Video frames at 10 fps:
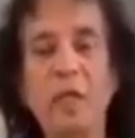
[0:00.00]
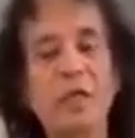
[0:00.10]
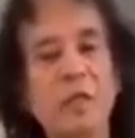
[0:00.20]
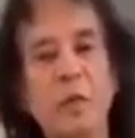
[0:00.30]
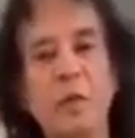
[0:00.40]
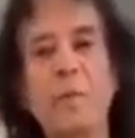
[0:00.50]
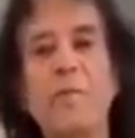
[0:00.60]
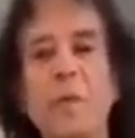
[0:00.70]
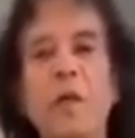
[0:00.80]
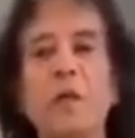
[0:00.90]

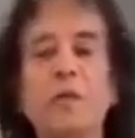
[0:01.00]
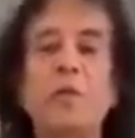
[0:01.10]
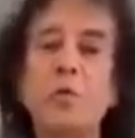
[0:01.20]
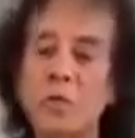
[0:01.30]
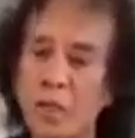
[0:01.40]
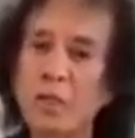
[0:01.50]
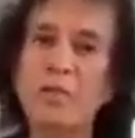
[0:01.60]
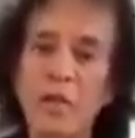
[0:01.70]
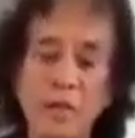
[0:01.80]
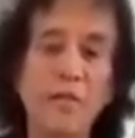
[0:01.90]
So those are
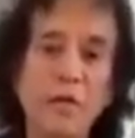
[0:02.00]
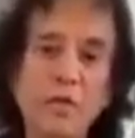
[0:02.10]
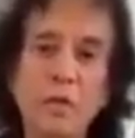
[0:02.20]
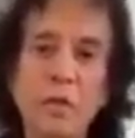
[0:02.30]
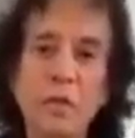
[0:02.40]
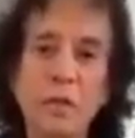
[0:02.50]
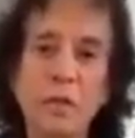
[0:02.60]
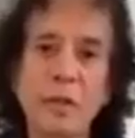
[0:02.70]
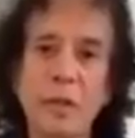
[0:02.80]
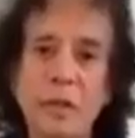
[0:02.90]
the conventional,
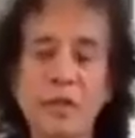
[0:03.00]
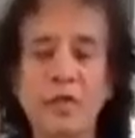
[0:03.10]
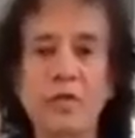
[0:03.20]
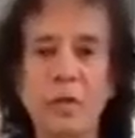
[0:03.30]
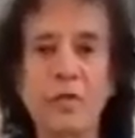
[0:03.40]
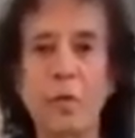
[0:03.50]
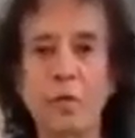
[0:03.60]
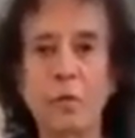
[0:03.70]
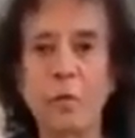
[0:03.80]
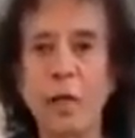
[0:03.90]

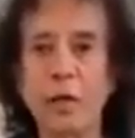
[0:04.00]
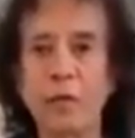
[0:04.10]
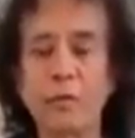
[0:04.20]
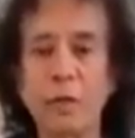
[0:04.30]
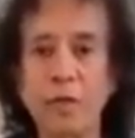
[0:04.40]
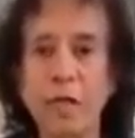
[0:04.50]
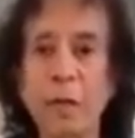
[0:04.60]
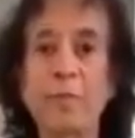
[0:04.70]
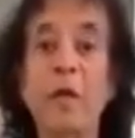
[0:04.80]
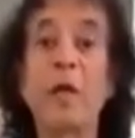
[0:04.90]
straightforward way of
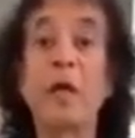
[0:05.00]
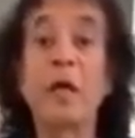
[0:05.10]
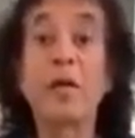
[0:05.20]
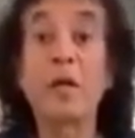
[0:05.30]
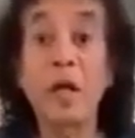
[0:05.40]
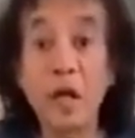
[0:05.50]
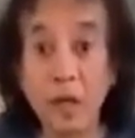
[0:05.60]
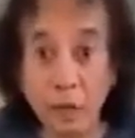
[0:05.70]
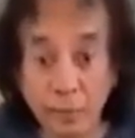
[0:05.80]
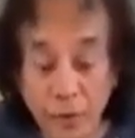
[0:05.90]
working. It
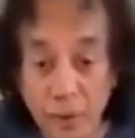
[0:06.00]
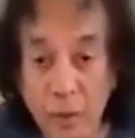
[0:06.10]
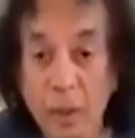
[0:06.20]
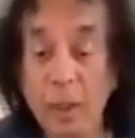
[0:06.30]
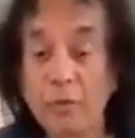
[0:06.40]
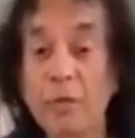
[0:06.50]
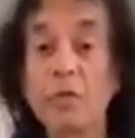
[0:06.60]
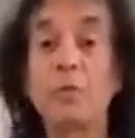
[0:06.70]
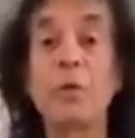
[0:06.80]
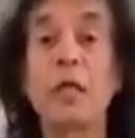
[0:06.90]
helps when
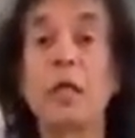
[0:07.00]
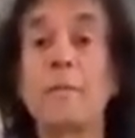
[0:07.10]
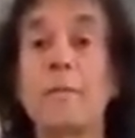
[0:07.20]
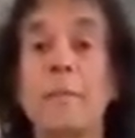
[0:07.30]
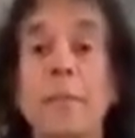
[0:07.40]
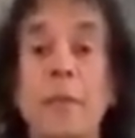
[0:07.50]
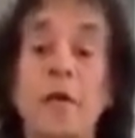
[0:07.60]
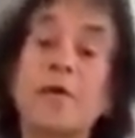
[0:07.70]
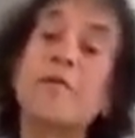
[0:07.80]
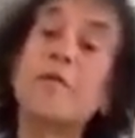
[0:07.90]
you're playing
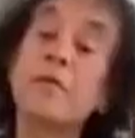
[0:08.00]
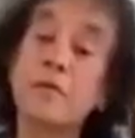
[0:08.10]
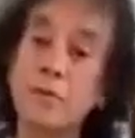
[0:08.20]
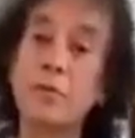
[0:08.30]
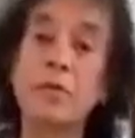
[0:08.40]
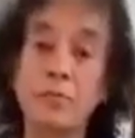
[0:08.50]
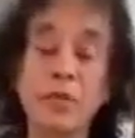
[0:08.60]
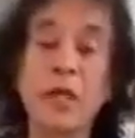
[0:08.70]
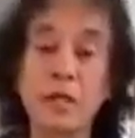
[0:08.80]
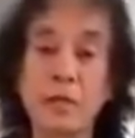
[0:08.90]
a different rhythm
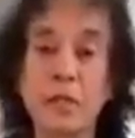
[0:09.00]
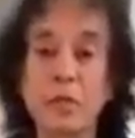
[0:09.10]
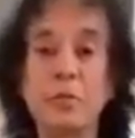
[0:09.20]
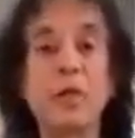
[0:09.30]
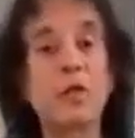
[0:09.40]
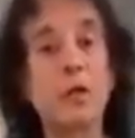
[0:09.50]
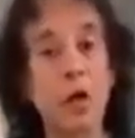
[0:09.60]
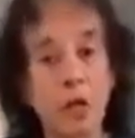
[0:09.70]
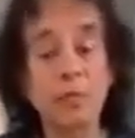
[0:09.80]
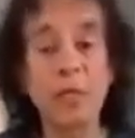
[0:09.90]
cycle that you may
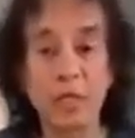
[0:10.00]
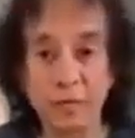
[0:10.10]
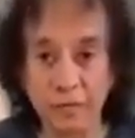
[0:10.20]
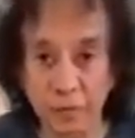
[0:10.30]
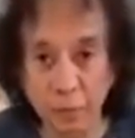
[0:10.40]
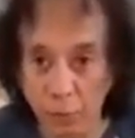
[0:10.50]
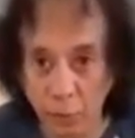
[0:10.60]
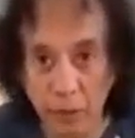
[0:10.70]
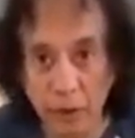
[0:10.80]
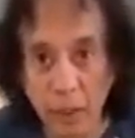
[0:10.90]
not be comfortable
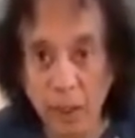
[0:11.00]
with.